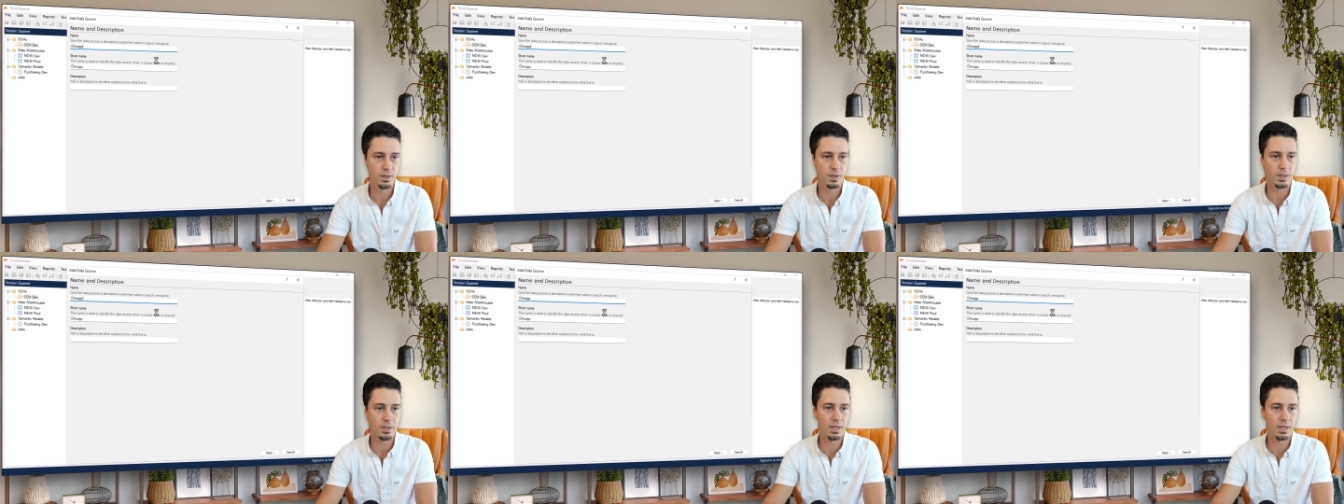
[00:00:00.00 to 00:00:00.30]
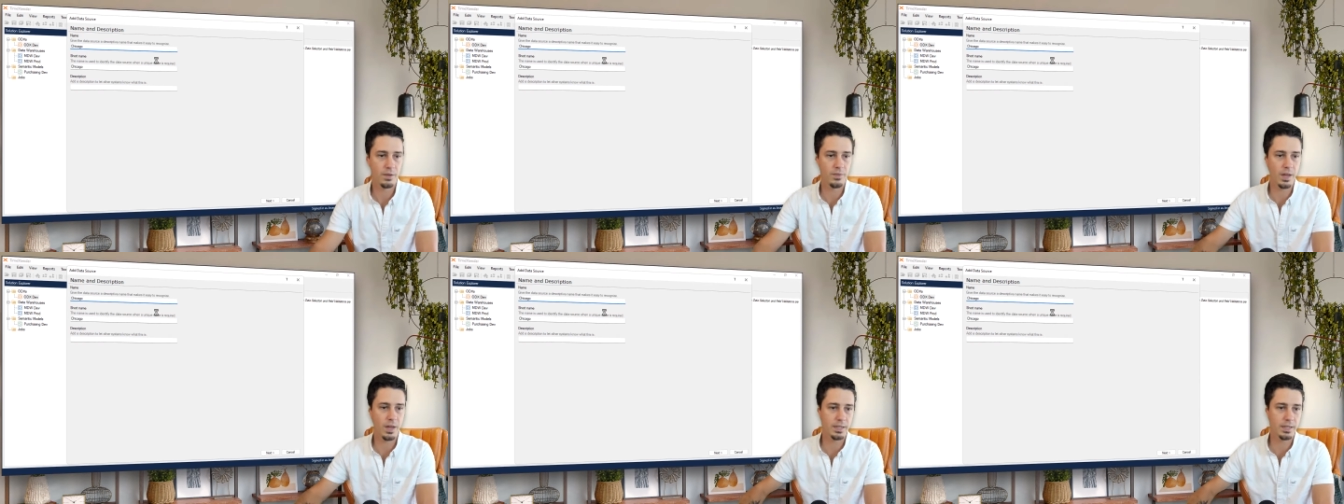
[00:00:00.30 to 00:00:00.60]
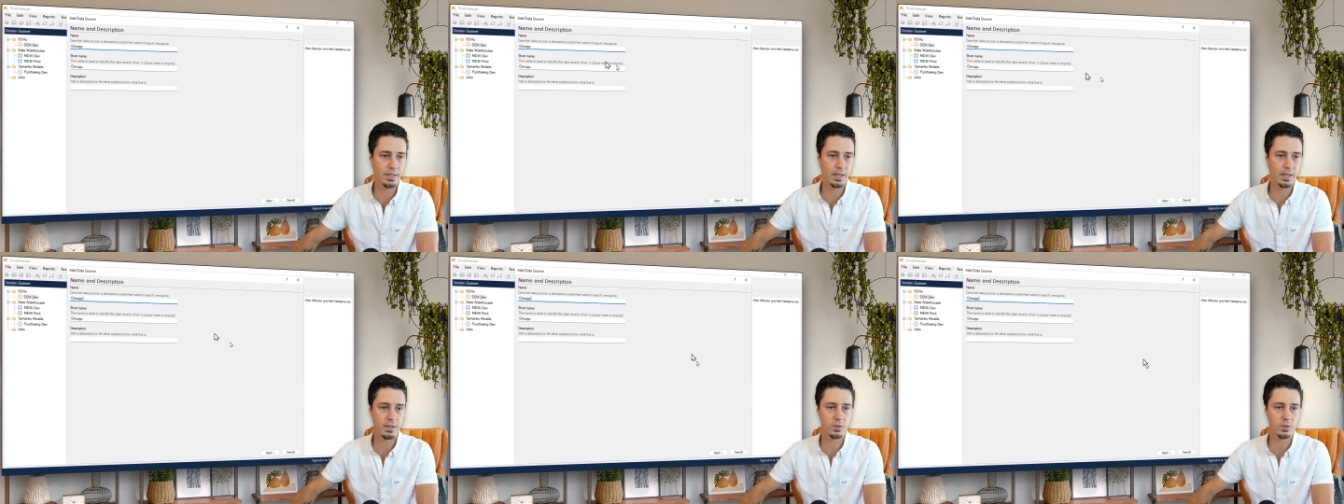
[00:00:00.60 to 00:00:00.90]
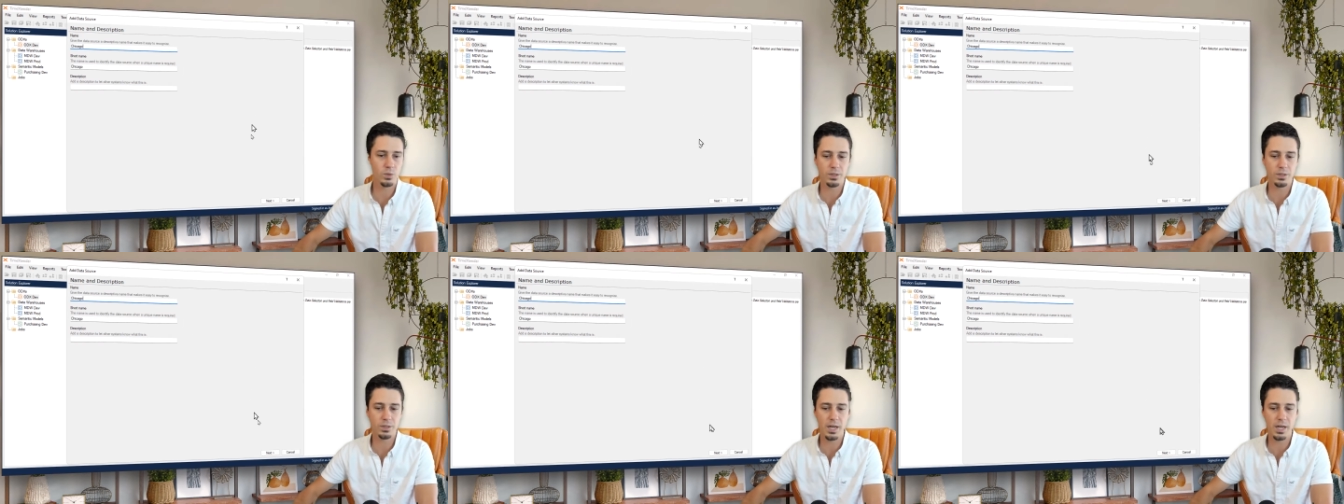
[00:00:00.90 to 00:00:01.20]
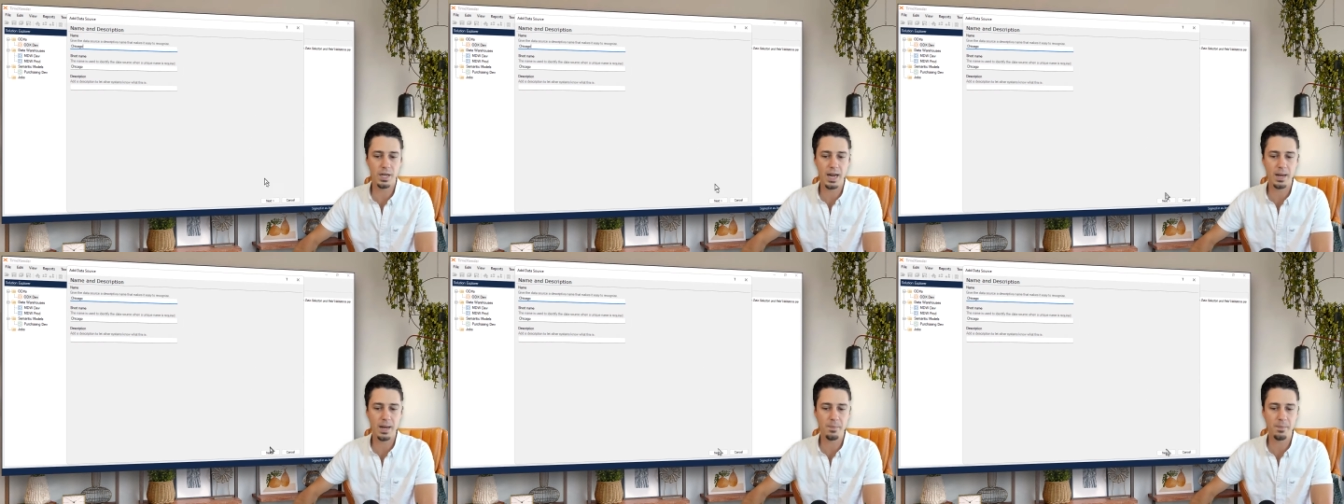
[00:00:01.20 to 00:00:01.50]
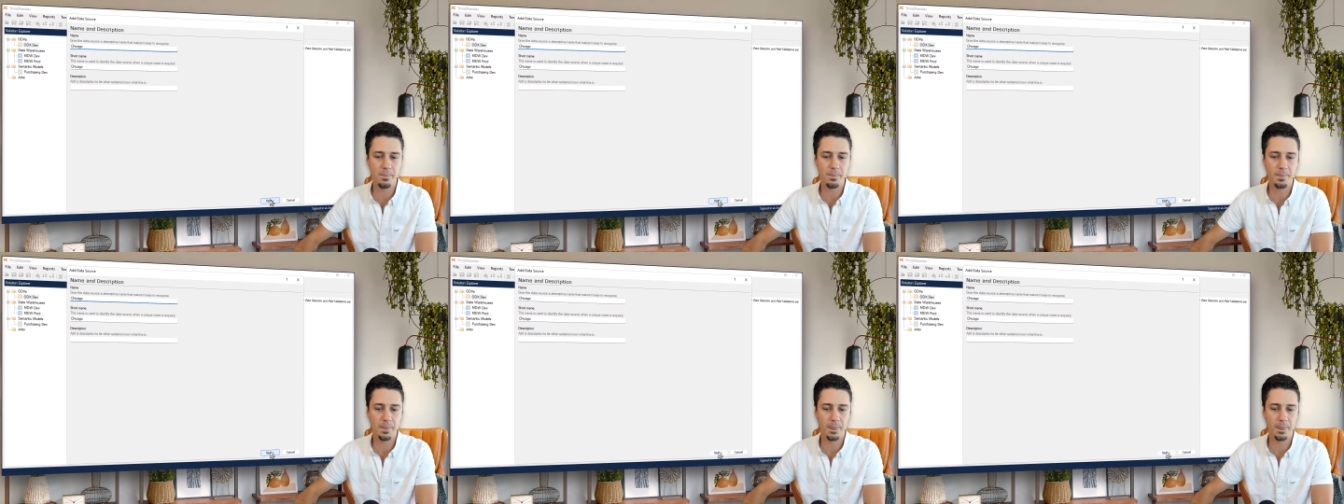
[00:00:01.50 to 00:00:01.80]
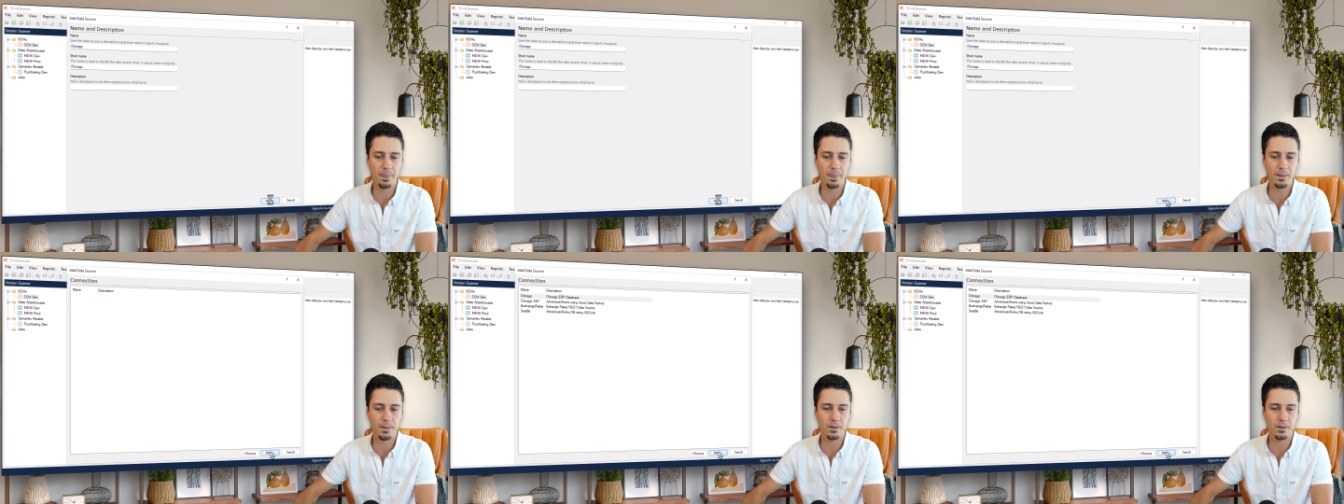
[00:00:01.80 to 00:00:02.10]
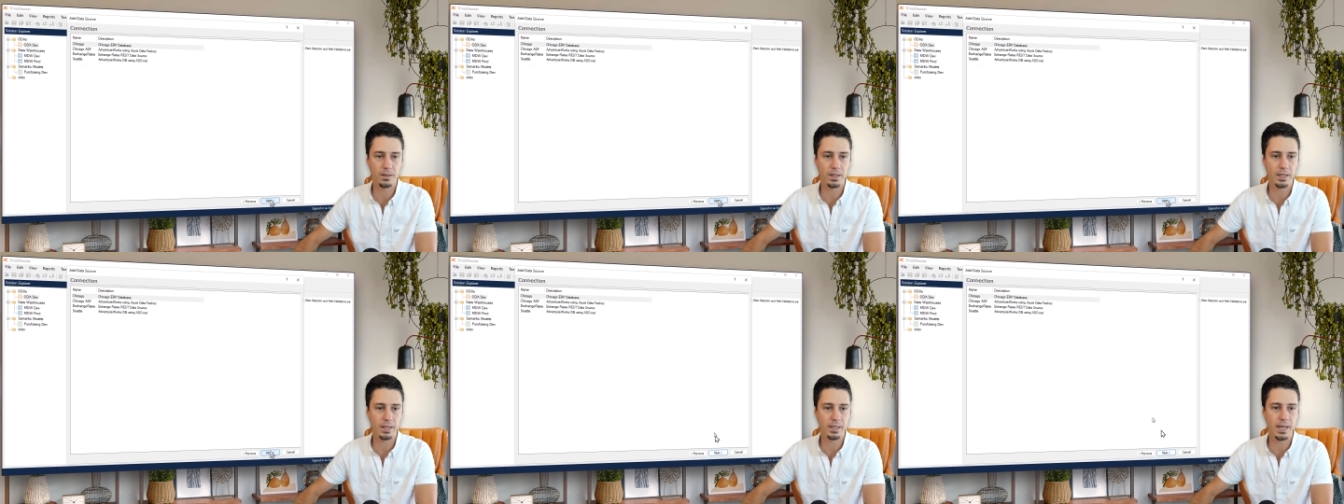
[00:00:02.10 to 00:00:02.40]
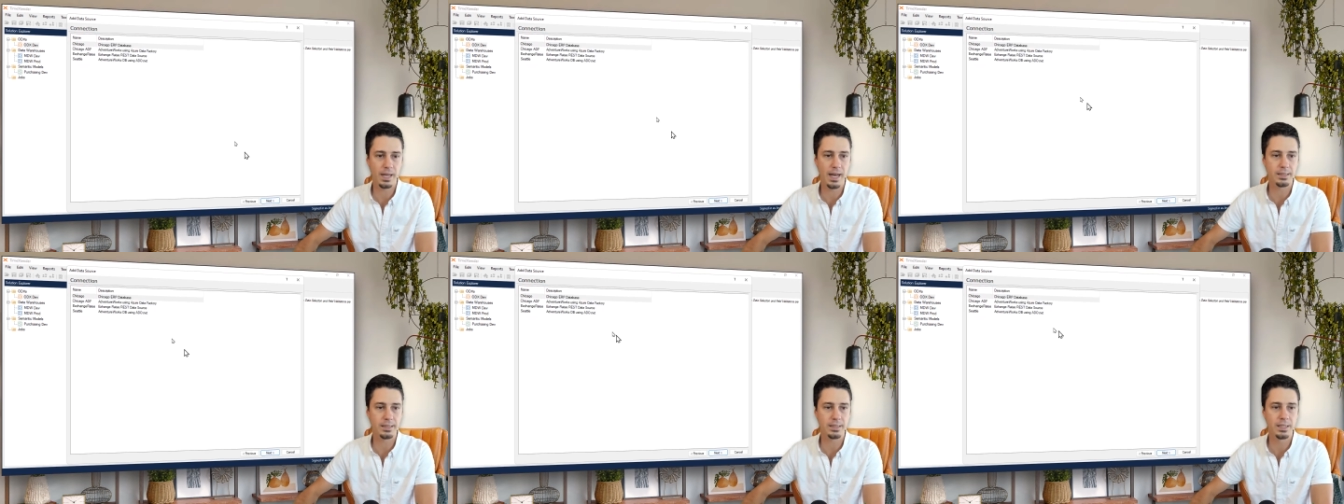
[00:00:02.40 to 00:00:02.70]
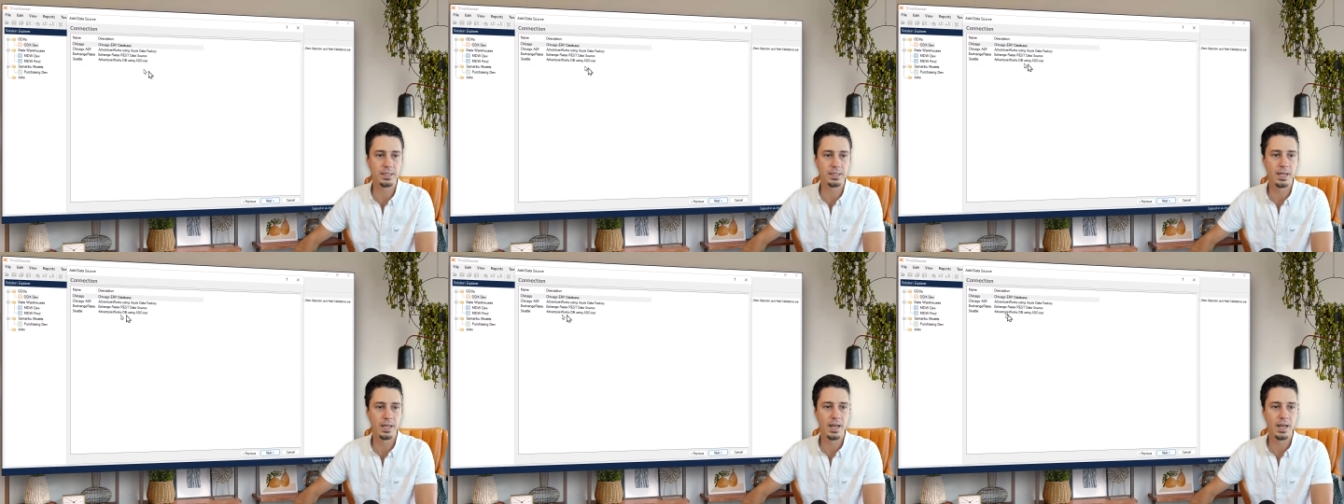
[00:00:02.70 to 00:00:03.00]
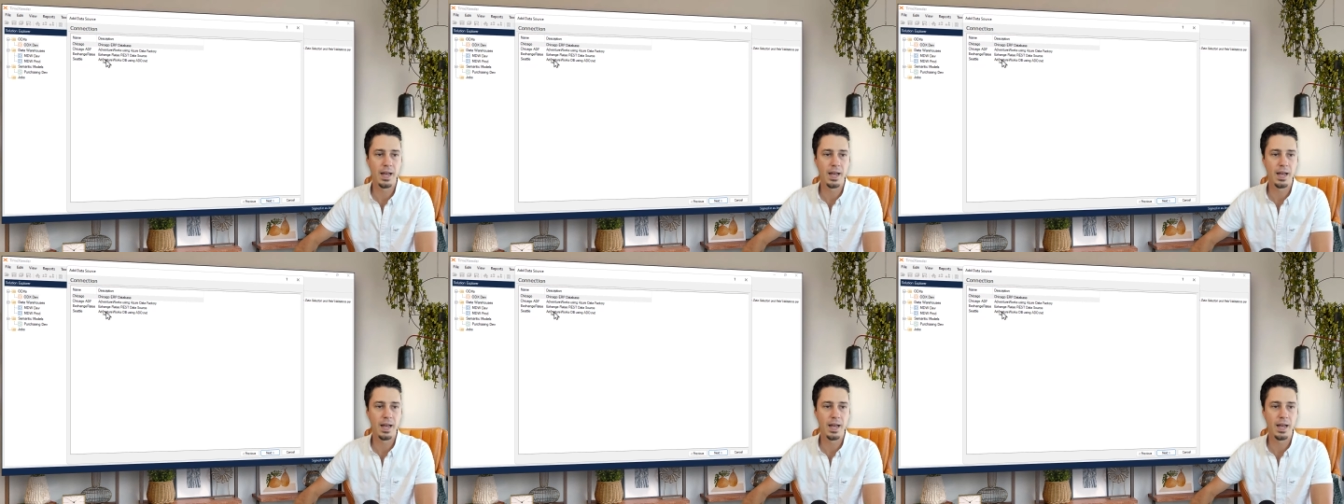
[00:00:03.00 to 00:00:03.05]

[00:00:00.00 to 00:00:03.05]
Give that data source a name, click Next,